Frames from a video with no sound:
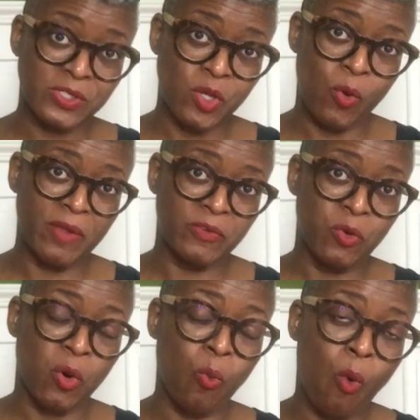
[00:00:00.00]
So if
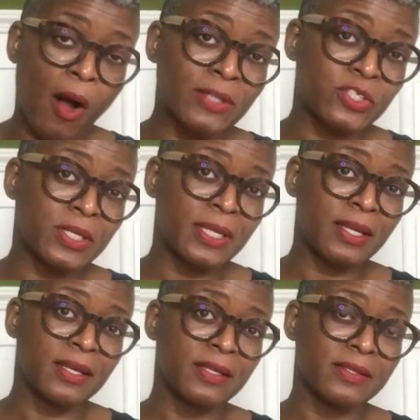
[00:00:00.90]
you are
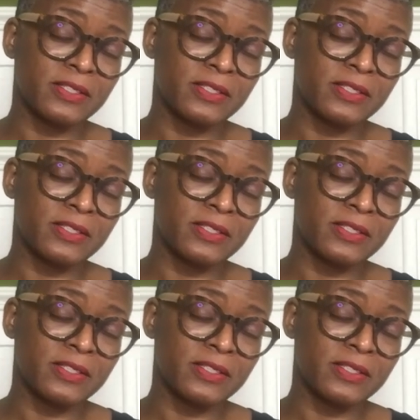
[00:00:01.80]
watching